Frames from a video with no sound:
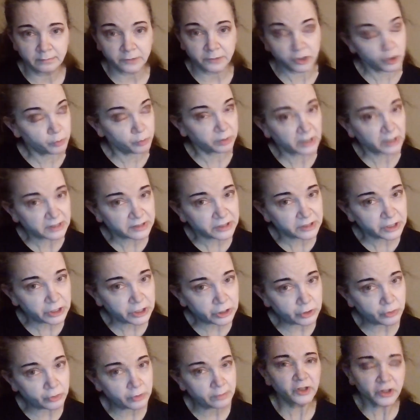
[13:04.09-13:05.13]
2 plus
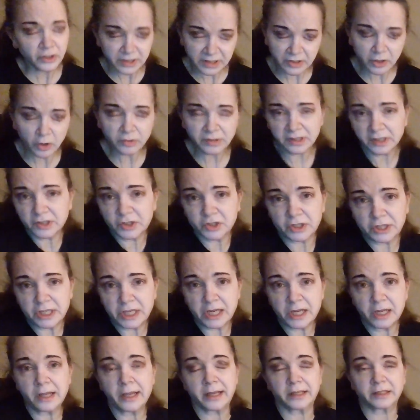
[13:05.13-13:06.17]
2, there is no such
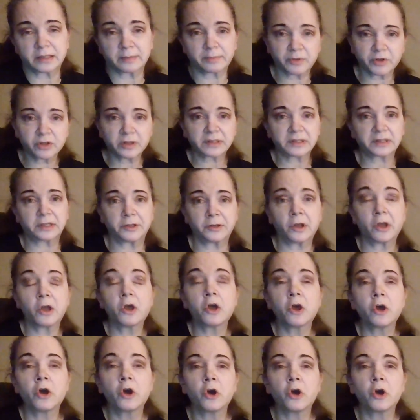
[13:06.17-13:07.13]
thing as a person